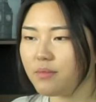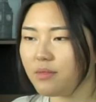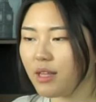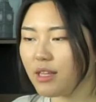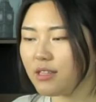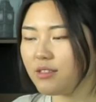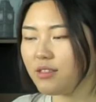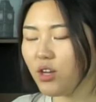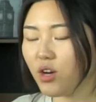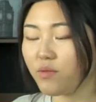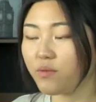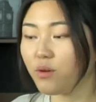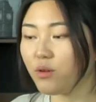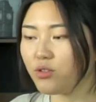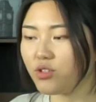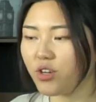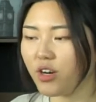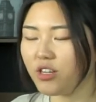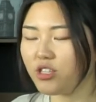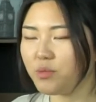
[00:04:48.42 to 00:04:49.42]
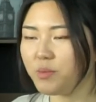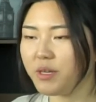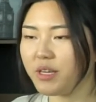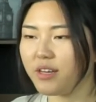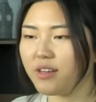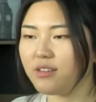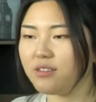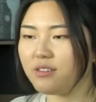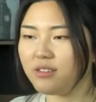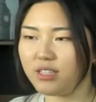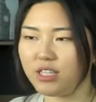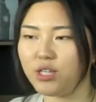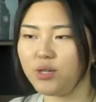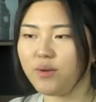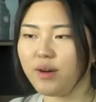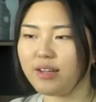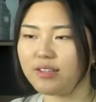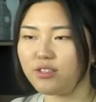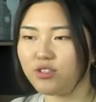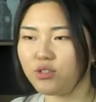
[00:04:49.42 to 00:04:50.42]
That's the overall charge because Cu
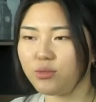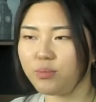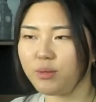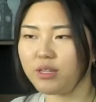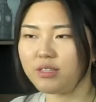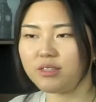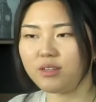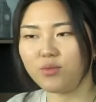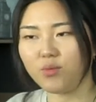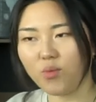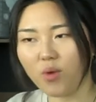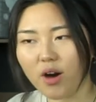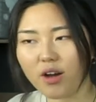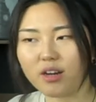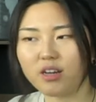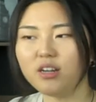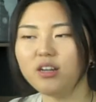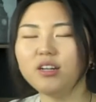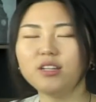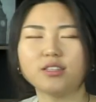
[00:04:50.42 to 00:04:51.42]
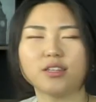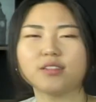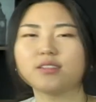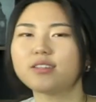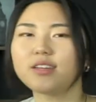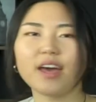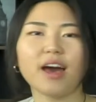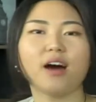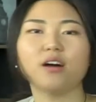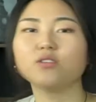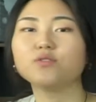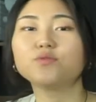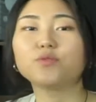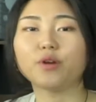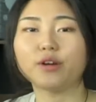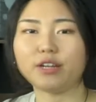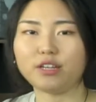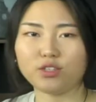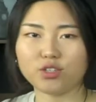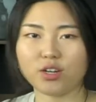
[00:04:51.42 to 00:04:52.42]
has 2+ and water doesn't count for
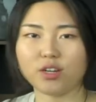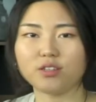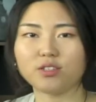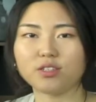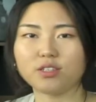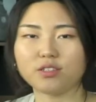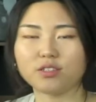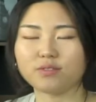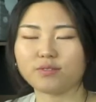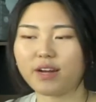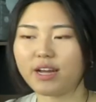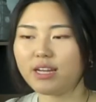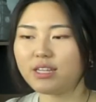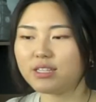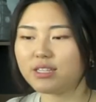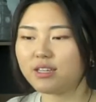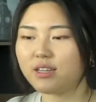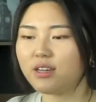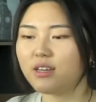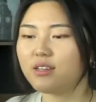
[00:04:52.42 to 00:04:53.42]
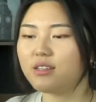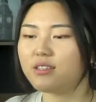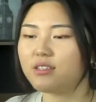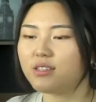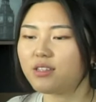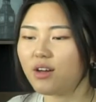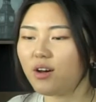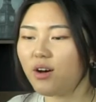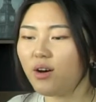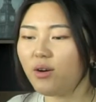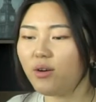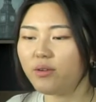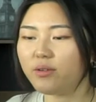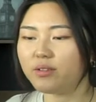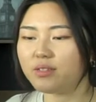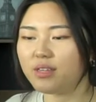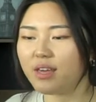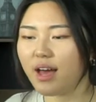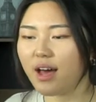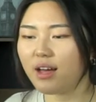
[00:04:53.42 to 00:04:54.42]
any charges, right? So
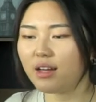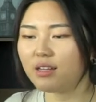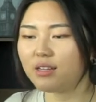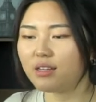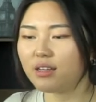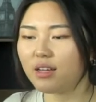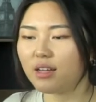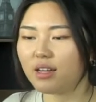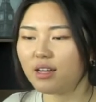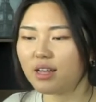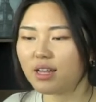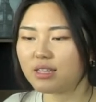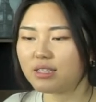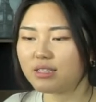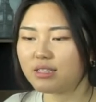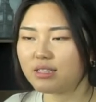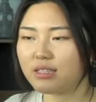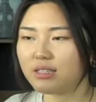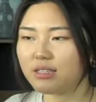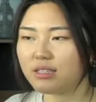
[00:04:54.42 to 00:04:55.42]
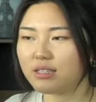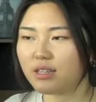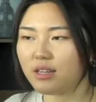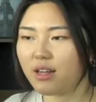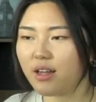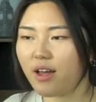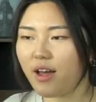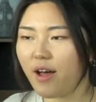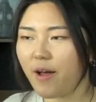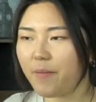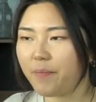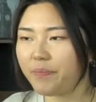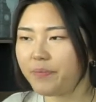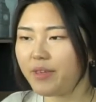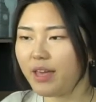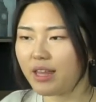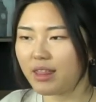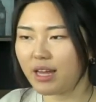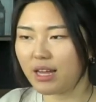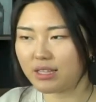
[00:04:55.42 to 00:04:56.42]
yeah, let's
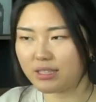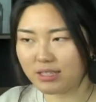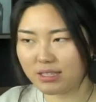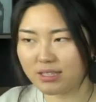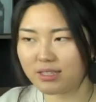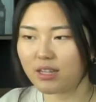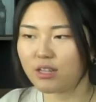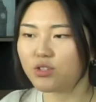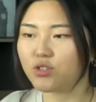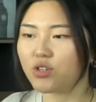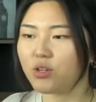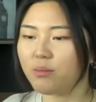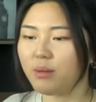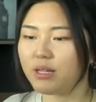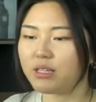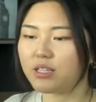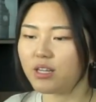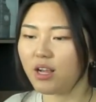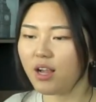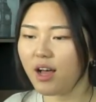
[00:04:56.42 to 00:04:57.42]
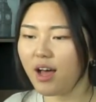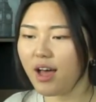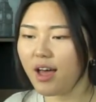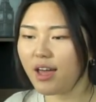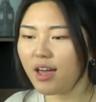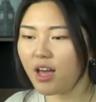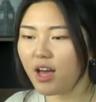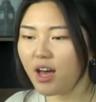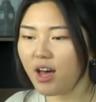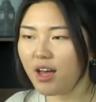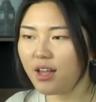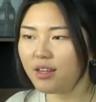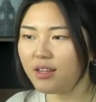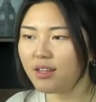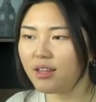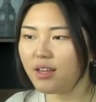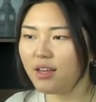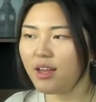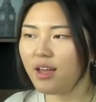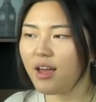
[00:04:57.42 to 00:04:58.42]
That's essential metal ion.
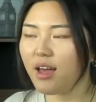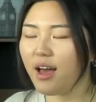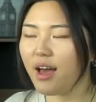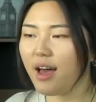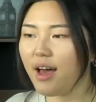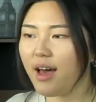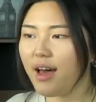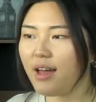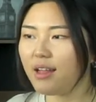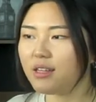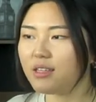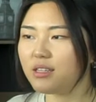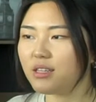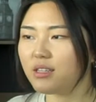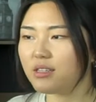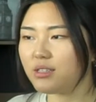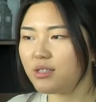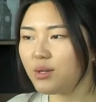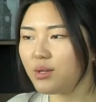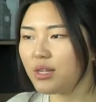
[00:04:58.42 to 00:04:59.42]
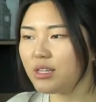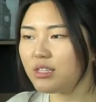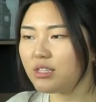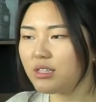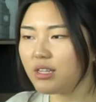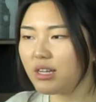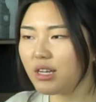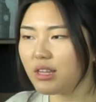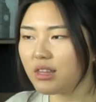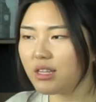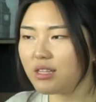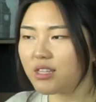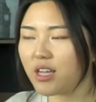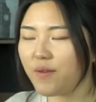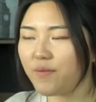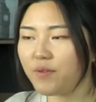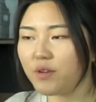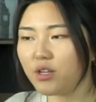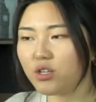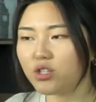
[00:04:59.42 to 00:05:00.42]
And so let's look at the
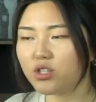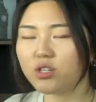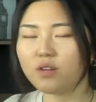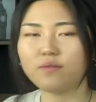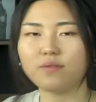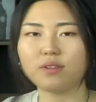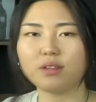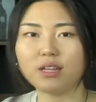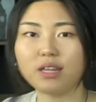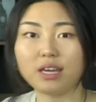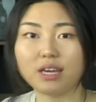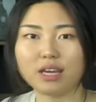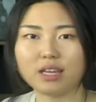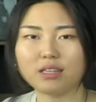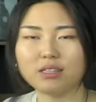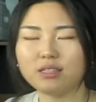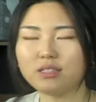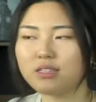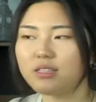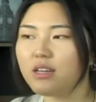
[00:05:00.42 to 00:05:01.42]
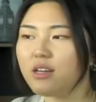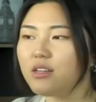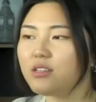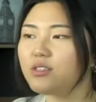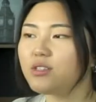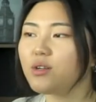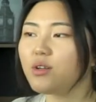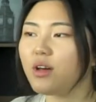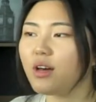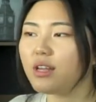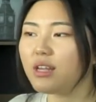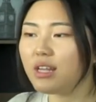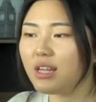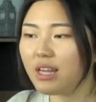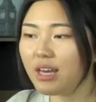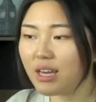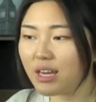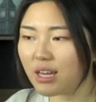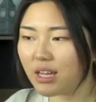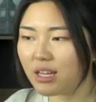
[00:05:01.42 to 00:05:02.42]
definition of ligands. So a
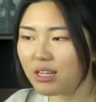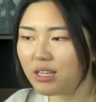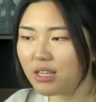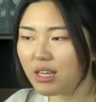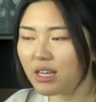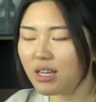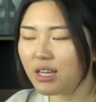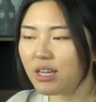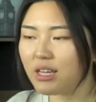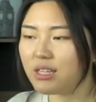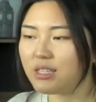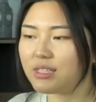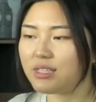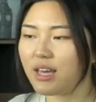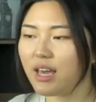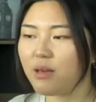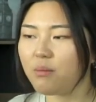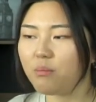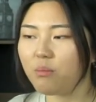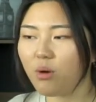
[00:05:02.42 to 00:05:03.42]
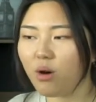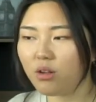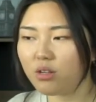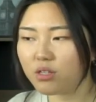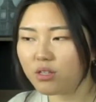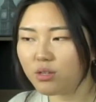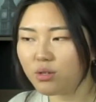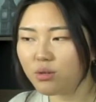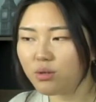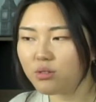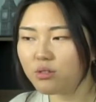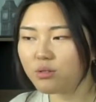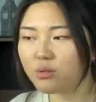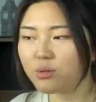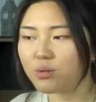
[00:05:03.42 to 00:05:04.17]
ligand is a molecule